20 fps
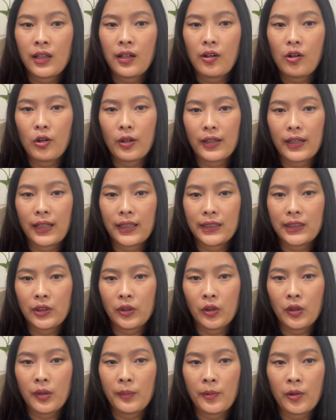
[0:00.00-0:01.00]
or
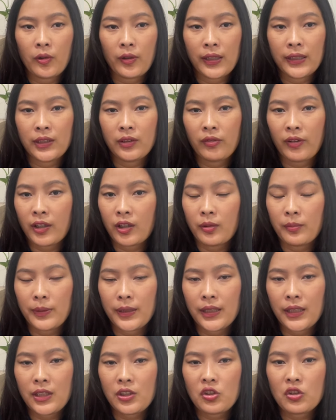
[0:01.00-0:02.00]
about any
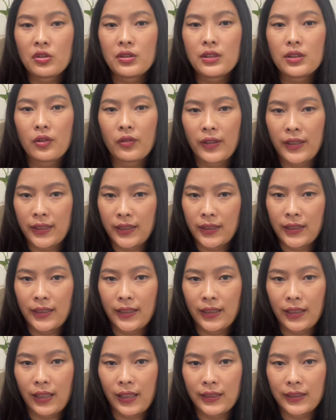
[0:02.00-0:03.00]
recommendations or
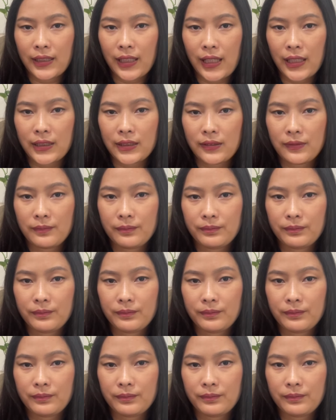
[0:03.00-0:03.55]
anything like that.